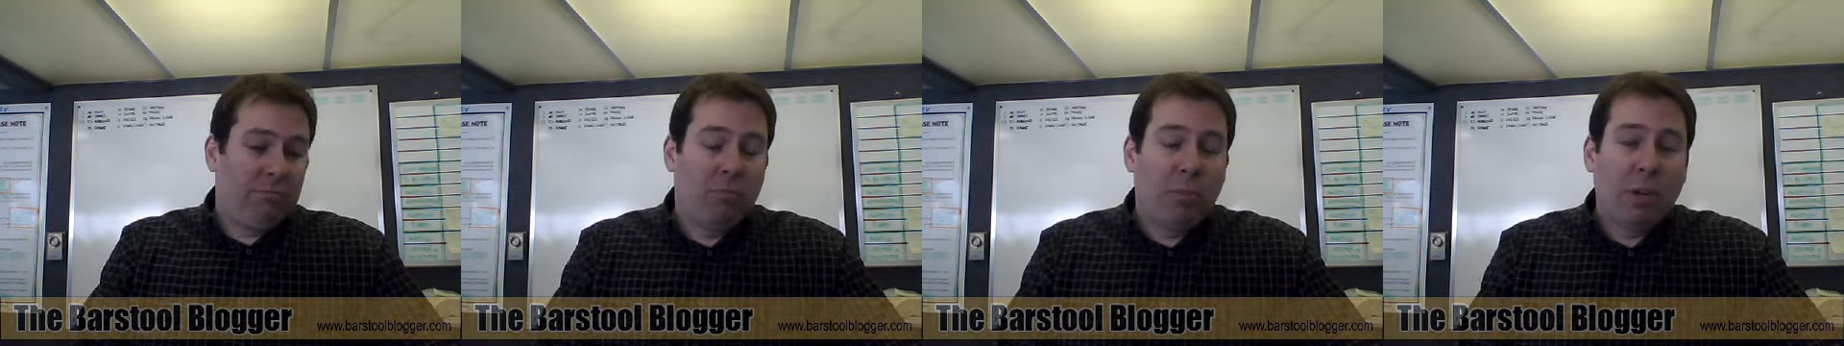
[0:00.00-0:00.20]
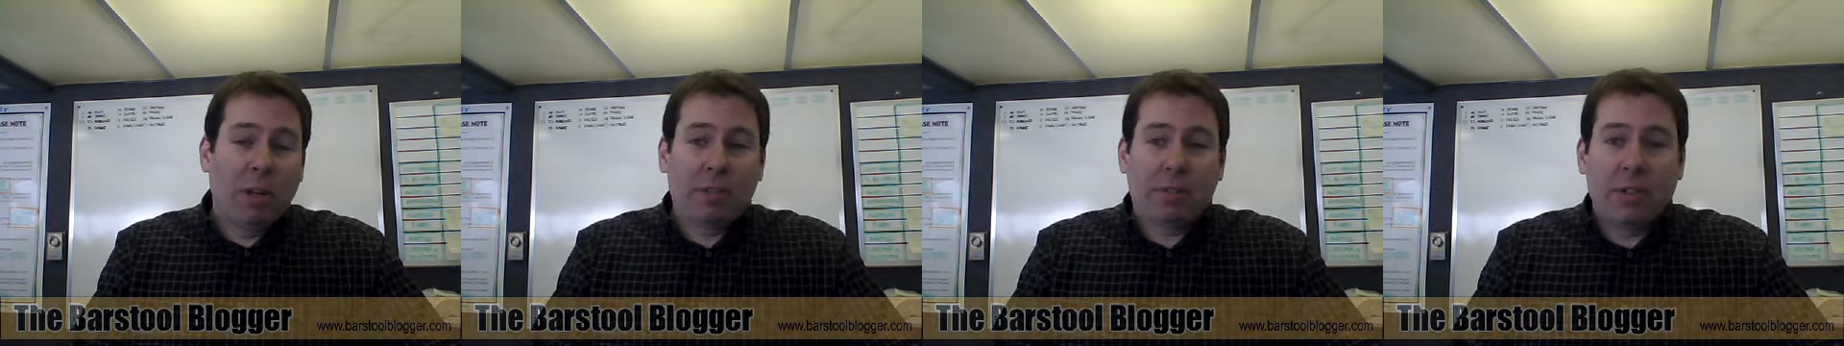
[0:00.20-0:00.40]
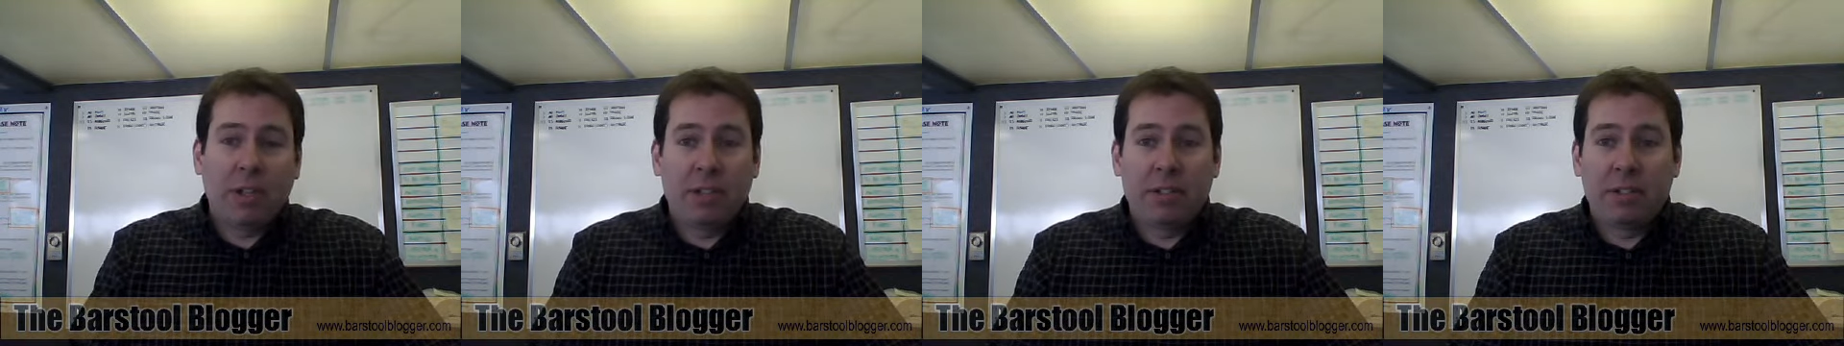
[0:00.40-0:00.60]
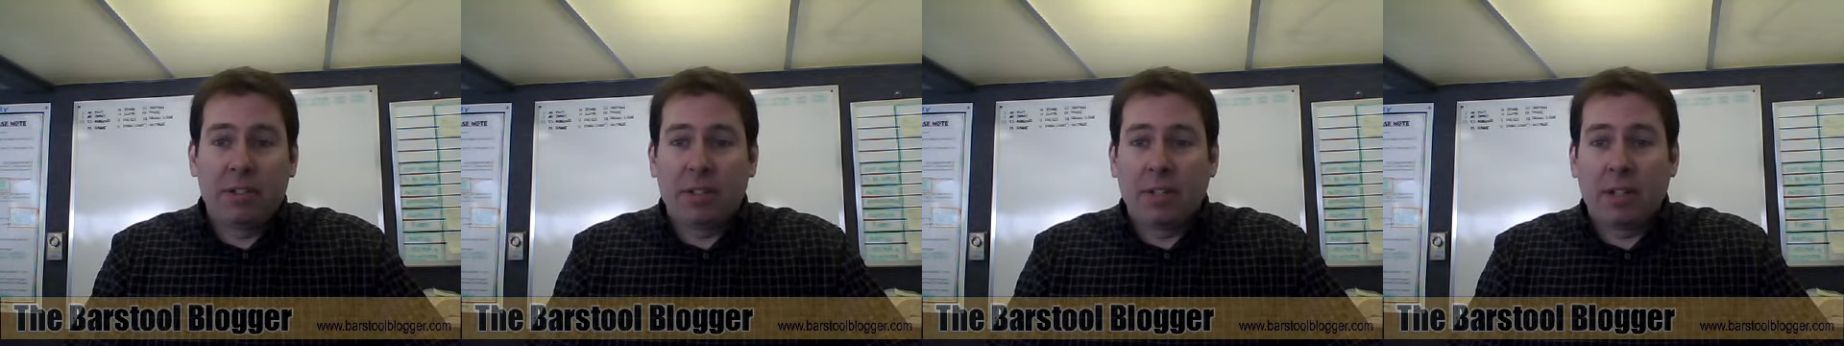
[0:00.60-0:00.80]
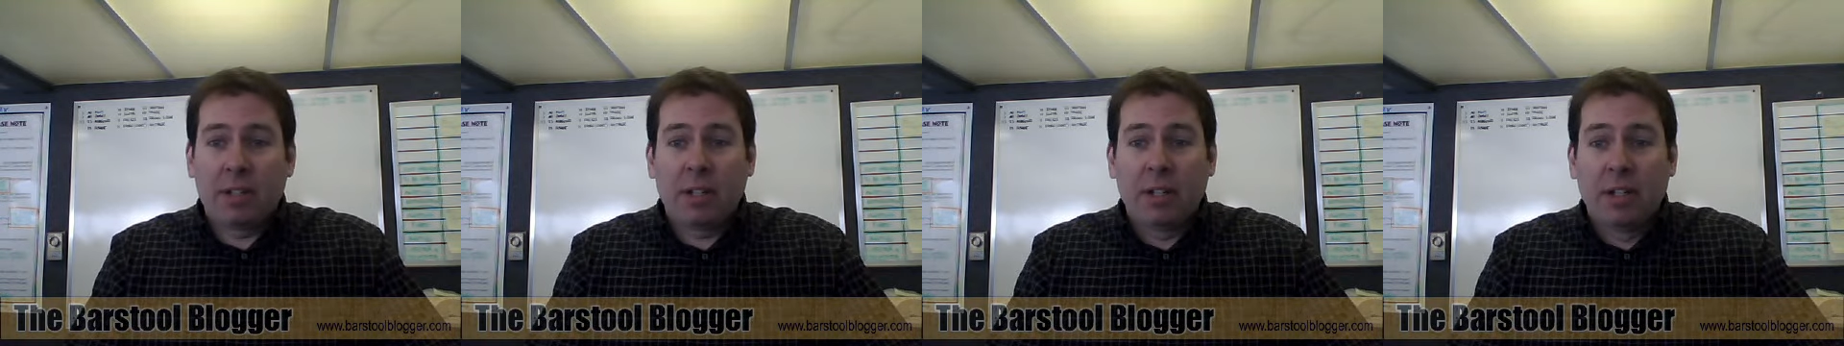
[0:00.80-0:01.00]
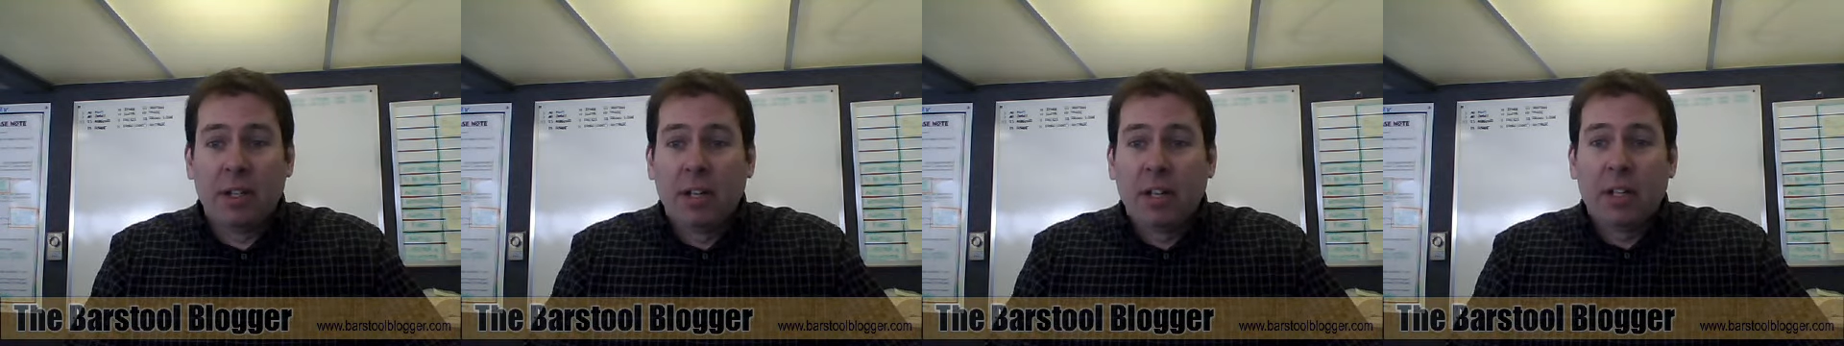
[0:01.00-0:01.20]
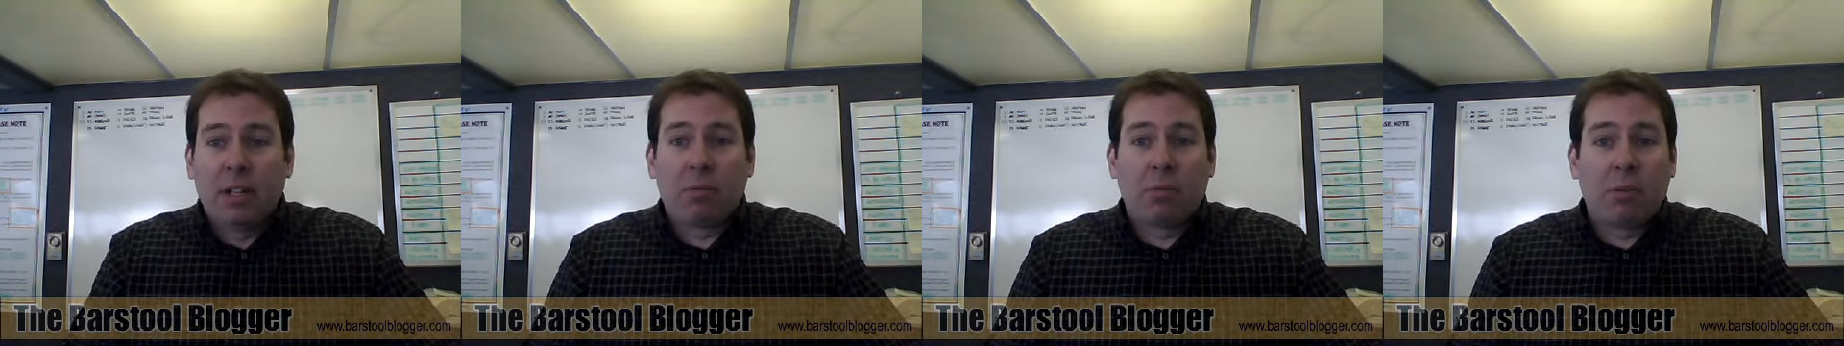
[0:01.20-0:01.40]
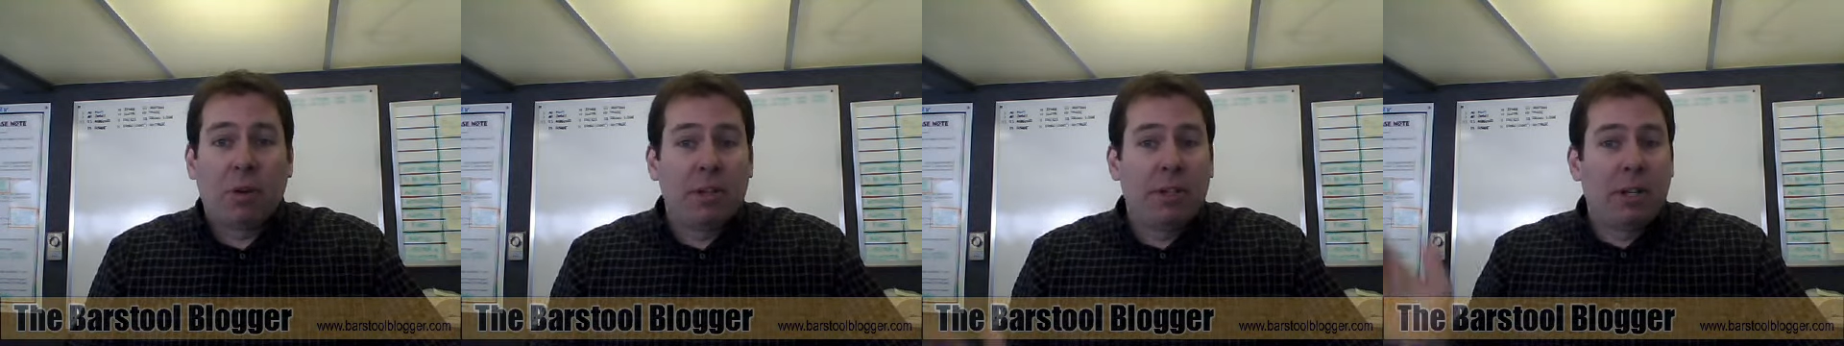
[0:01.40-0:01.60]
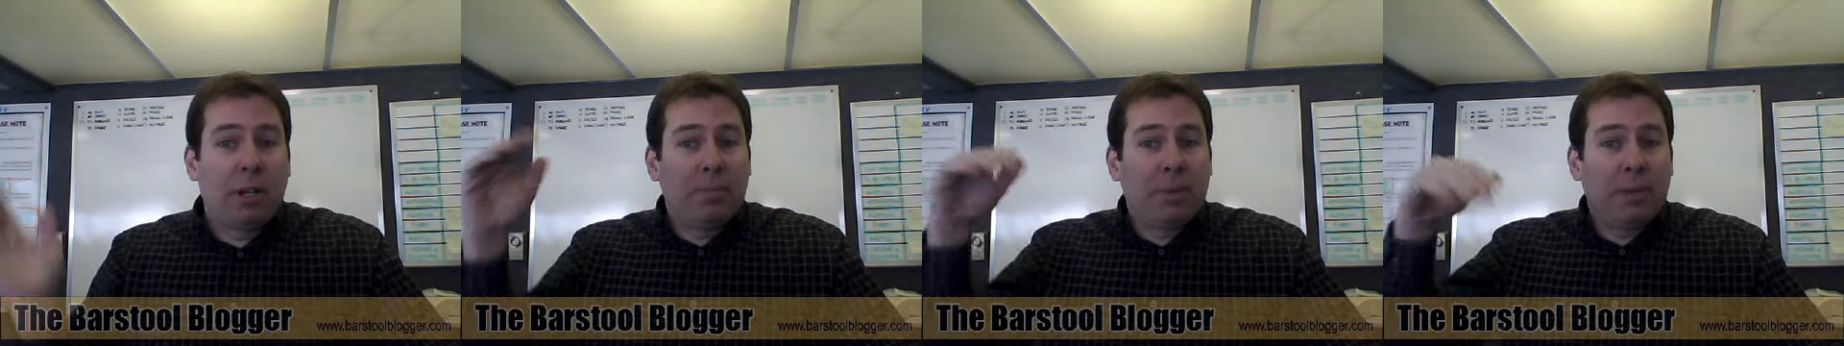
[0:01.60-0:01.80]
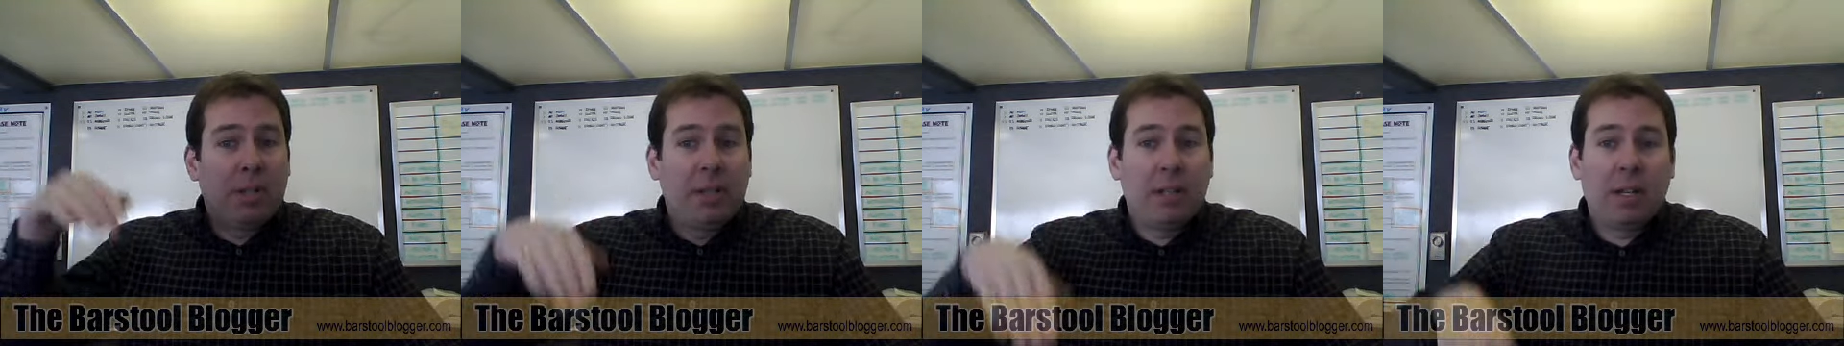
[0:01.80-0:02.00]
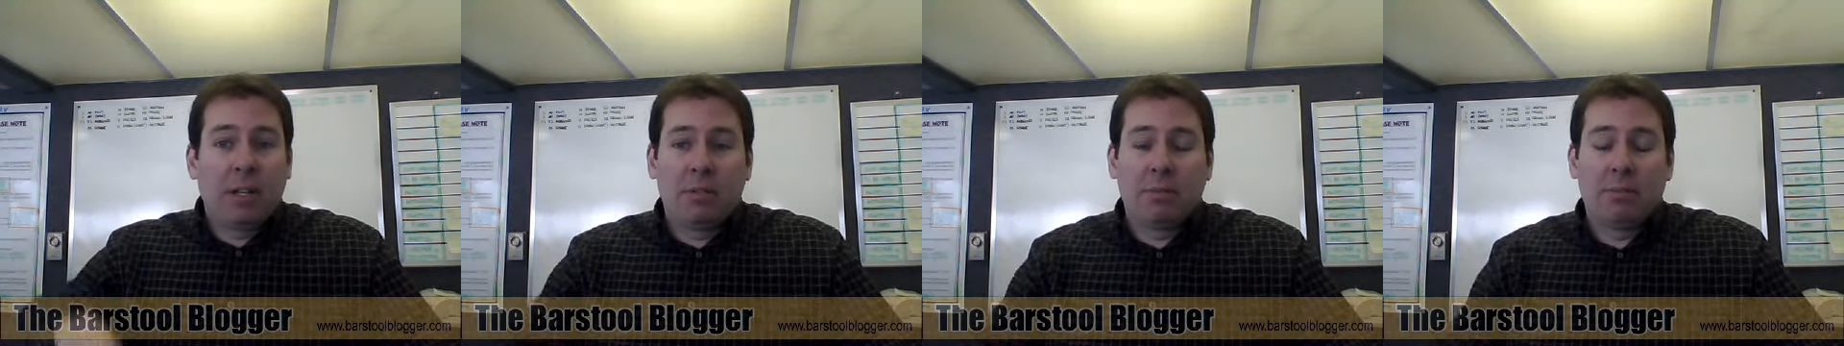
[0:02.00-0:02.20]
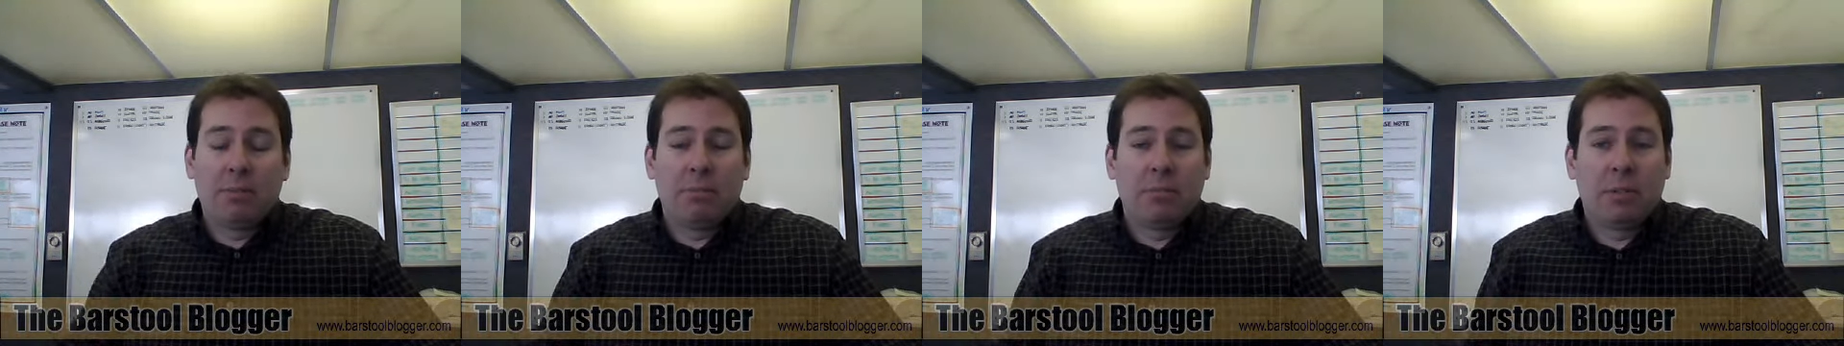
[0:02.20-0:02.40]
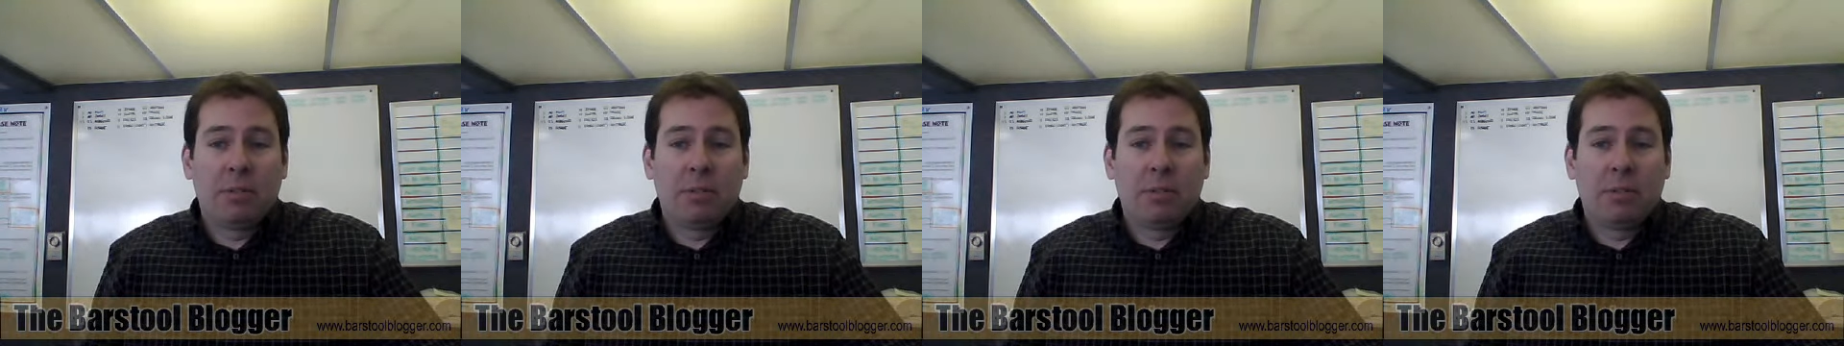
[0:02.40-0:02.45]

whether he's uh, running up and down